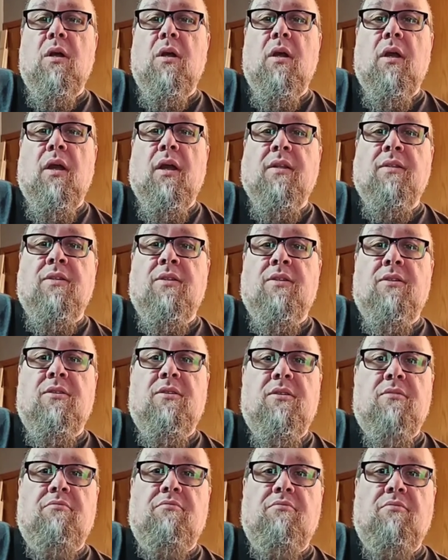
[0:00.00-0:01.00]
It's
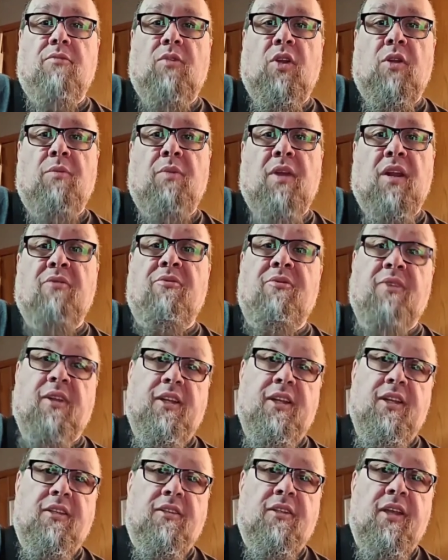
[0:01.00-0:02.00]
going to be an
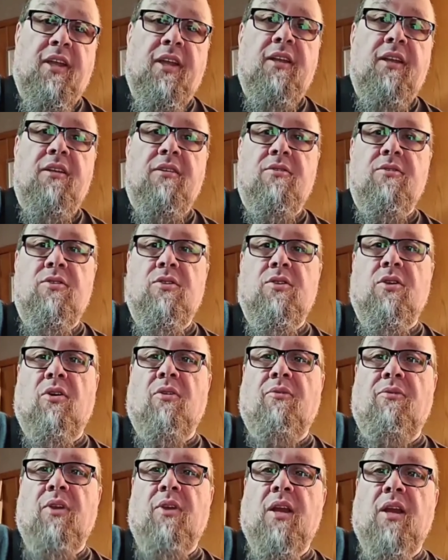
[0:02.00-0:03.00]
affiliate link, so if
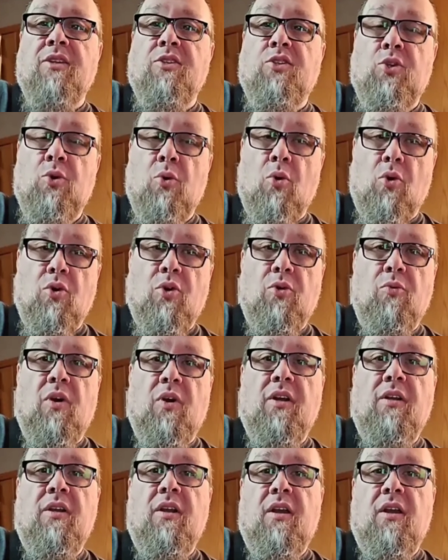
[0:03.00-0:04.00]
you guys do order one,